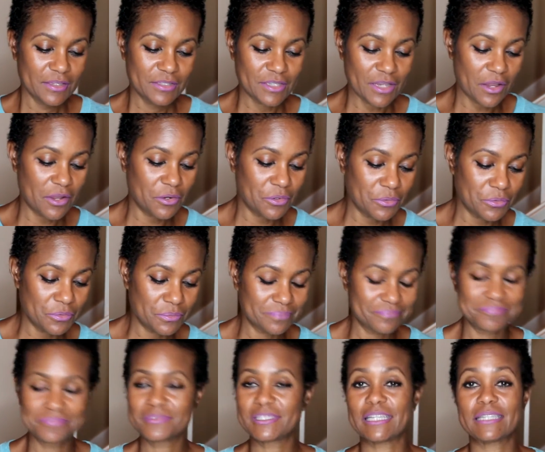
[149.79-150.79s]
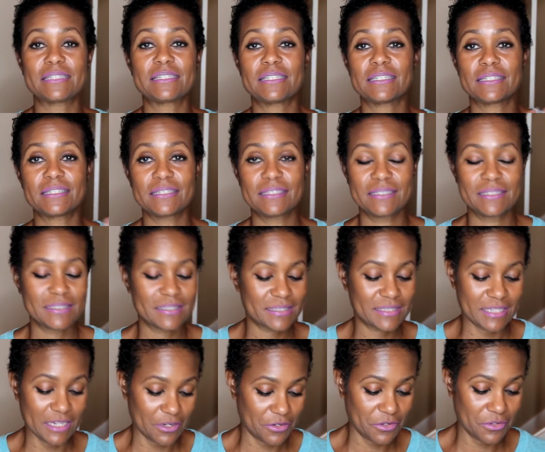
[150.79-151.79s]
So just to
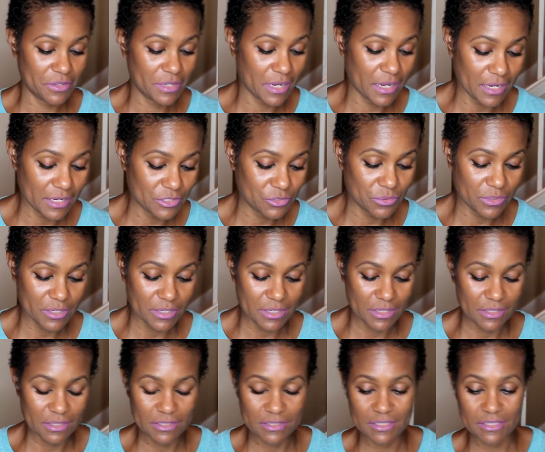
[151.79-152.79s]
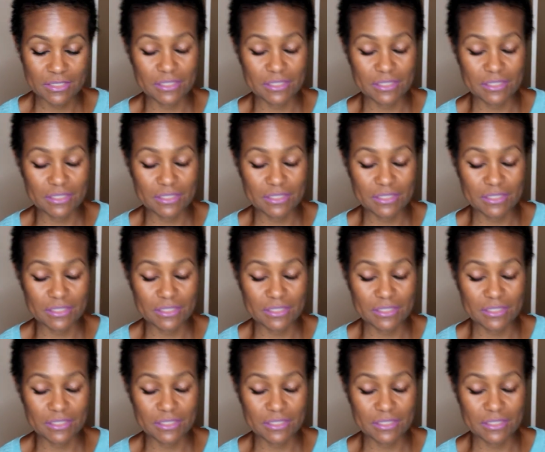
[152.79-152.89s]
tell you guys what it is,